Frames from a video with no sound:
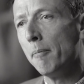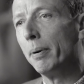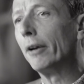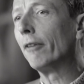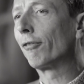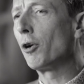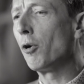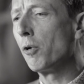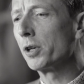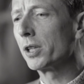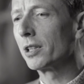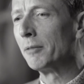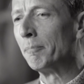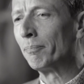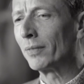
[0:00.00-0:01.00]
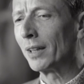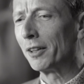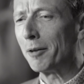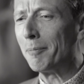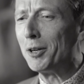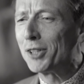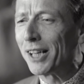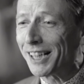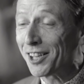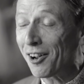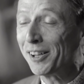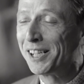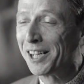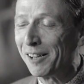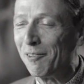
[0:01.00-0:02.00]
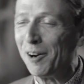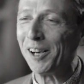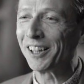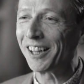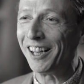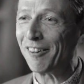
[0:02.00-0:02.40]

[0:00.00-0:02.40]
But of course, the most exciting work